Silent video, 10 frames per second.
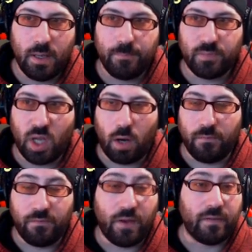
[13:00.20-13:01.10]
are
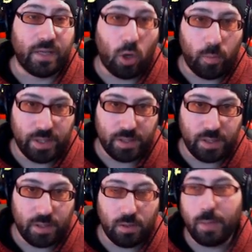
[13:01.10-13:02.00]
very open to
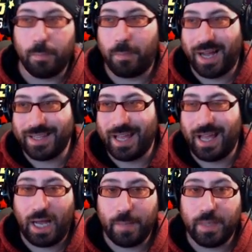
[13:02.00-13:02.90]
you. And by that,
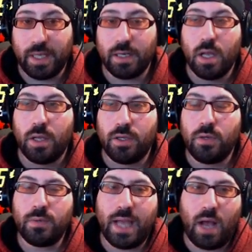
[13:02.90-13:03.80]
I mean,
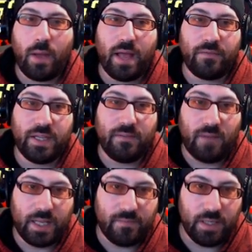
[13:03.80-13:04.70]
you now have the
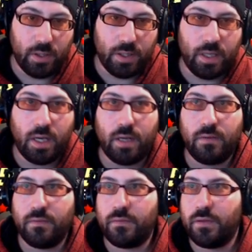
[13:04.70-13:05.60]
likelihood
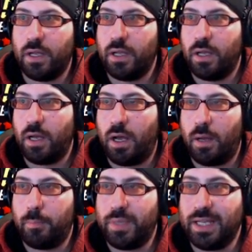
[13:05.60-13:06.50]
of uh,
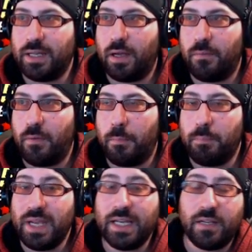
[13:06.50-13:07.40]
being a
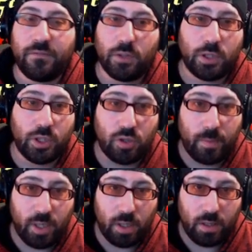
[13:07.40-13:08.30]
meaningful
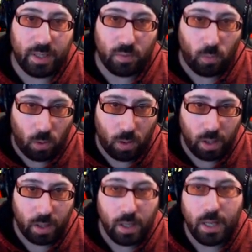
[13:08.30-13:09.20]
contributor in
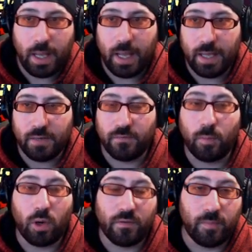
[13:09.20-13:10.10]
war. And for
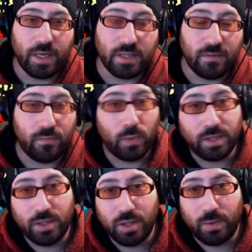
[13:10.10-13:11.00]
more information of what to
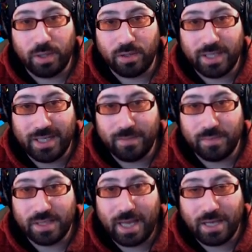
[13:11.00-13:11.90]
do with your
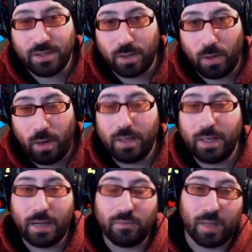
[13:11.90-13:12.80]
teams as you go on,
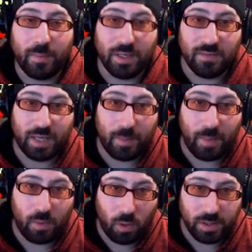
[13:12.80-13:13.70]
I recommend you look at my
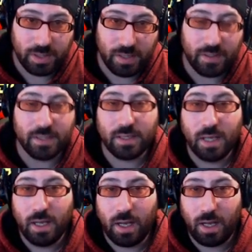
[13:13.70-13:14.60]
war series.
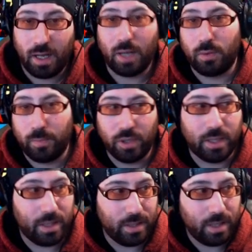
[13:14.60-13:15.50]
Uh, I will put
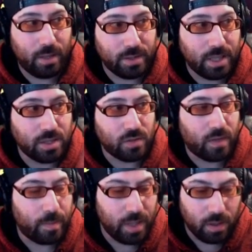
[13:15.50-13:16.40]
it in the annotations right
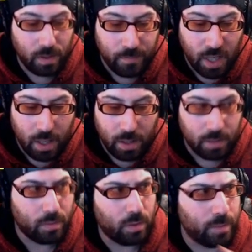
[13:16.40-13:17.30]
up here
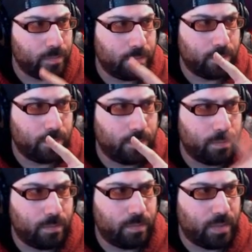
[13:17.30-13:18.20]
or
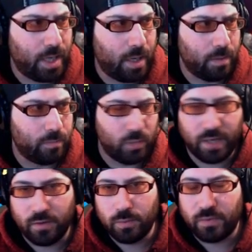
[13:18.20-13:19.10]
there,
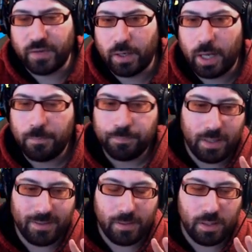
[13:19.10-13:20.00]
whatever, we'll figure it out.
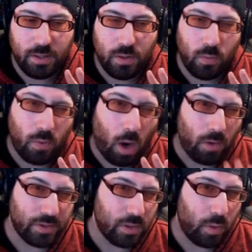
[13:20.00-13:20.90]
You
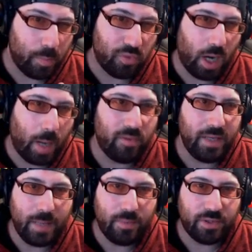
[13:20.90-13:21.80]
also are probably
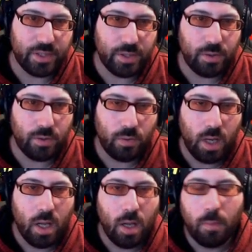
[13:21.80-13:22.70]
able to do
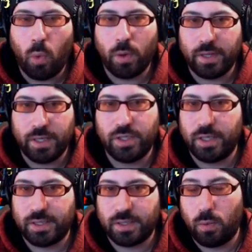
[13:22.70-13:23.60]
more than
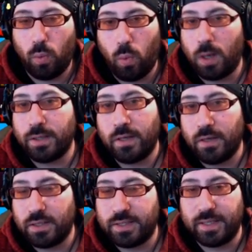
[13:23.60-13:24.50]
just one
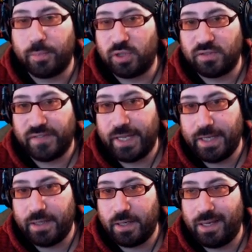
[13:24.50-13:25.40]
simple
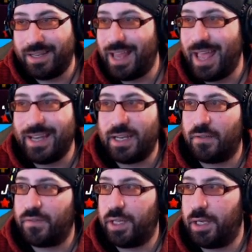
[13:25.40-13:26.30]
lane in any
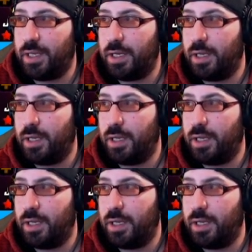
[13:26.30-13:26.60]
of the